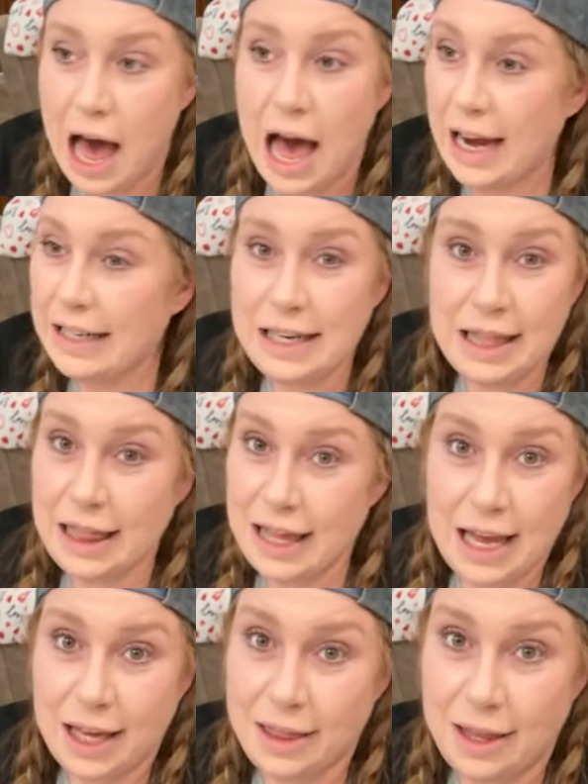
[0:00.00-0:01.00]
I didn't
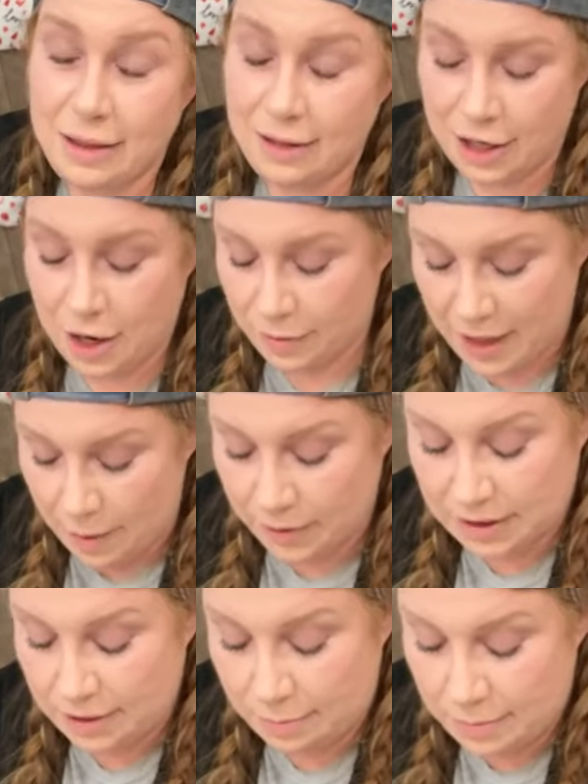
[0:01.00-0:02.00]
think that, that
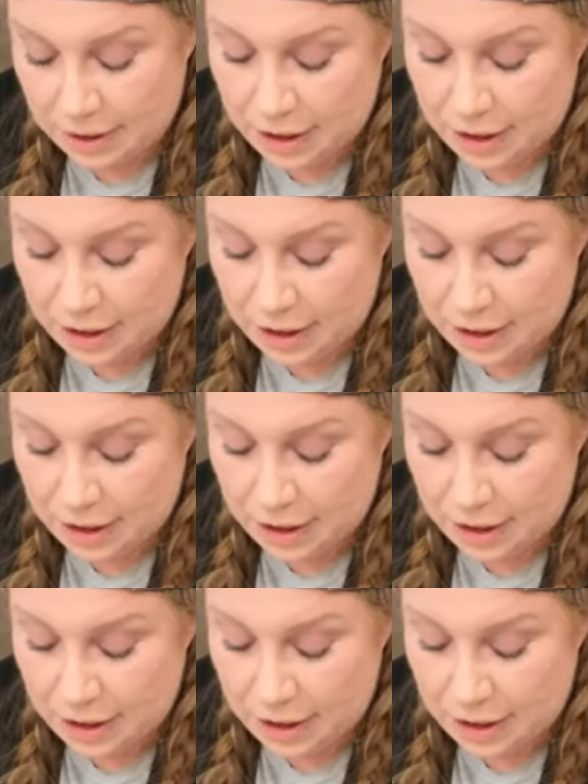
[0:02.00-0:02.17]
was,